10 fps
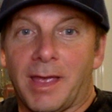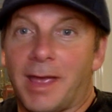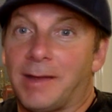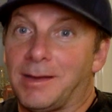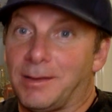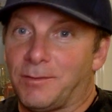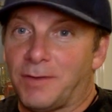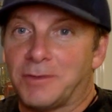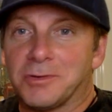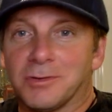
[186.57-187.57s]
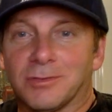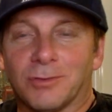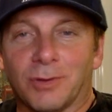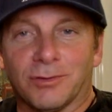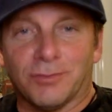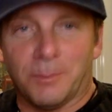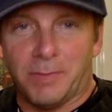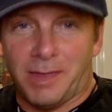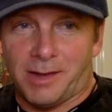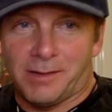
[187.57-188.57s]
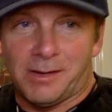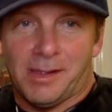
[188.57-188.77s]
and the adventure starts from there.